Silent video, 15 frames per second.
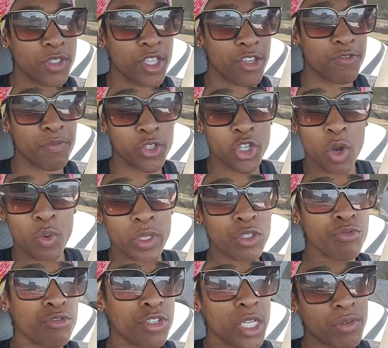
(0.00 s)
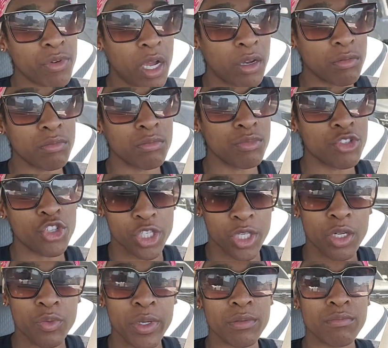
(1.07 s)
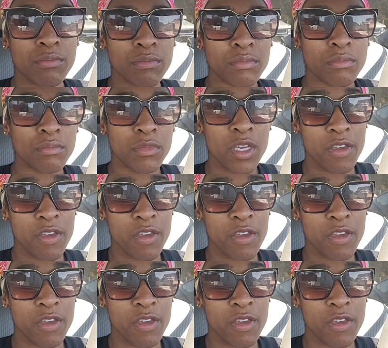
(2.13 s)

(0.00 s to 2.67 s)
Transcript: If Michelle wins the routine round, she's going to win.